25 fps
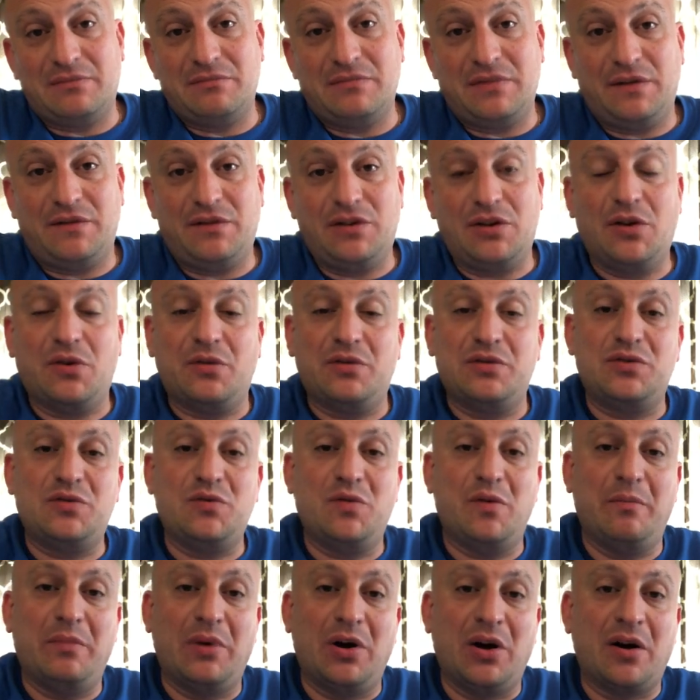if you go into
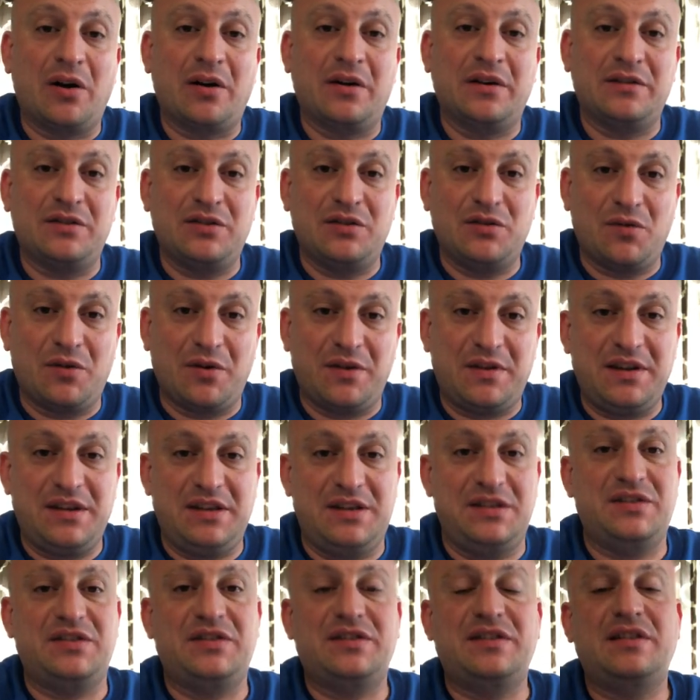a bar in the
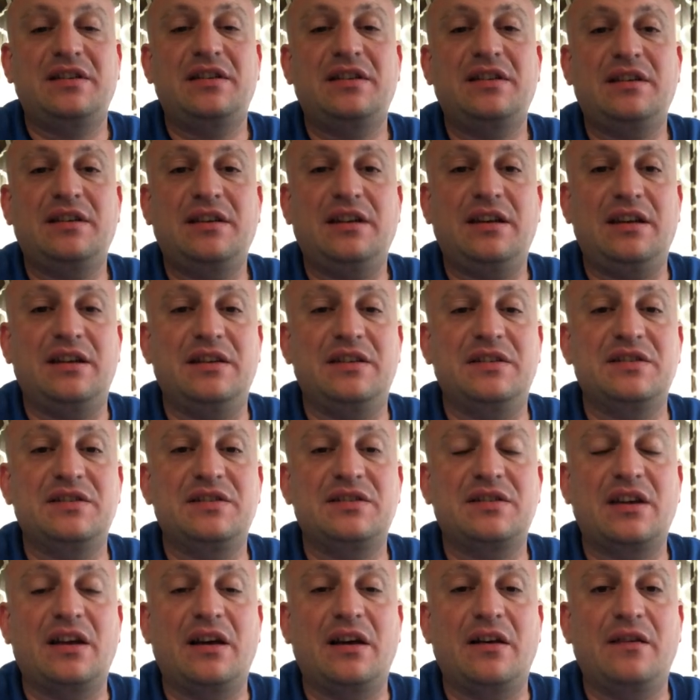Northeast,
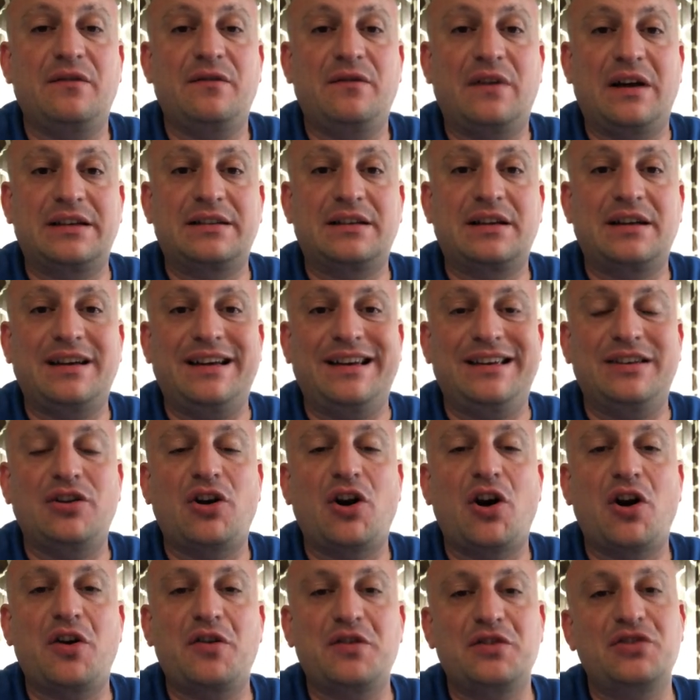is vodka and
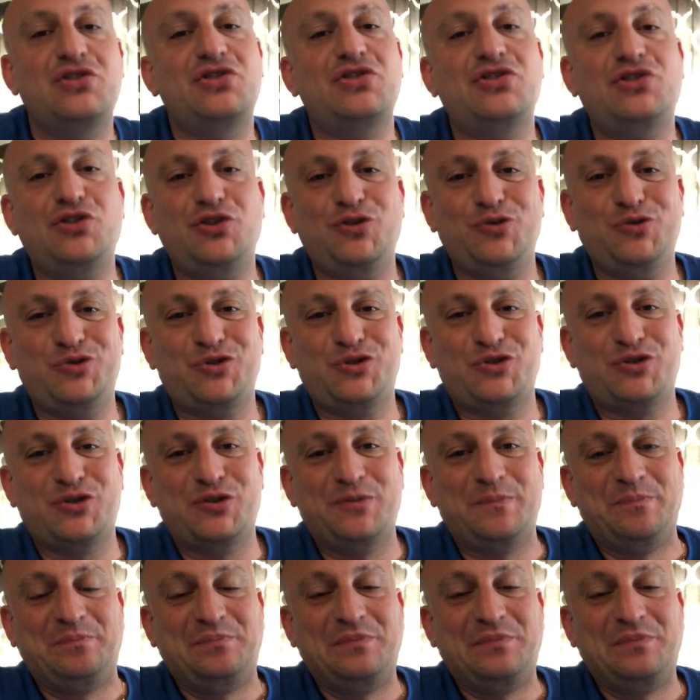orange juice.